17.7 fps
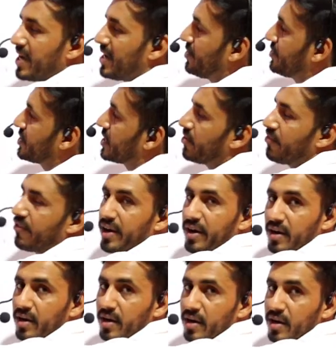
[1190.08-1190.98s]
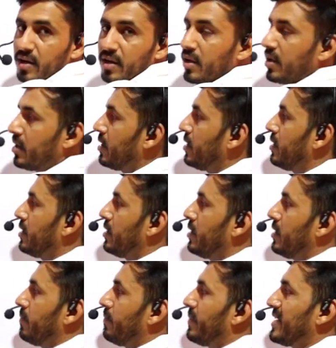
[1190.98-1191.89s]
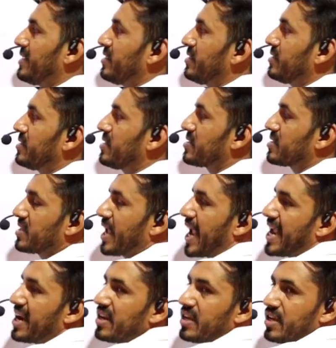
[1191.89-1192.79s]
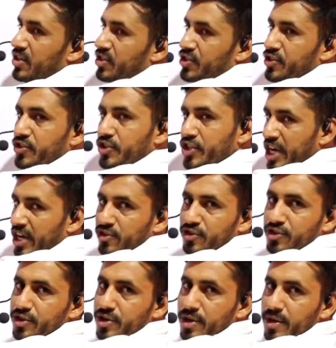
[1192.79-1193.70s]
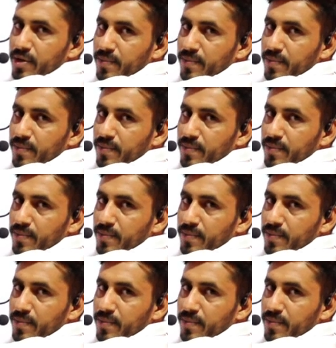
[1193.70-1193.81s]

as given, but the sign is changed.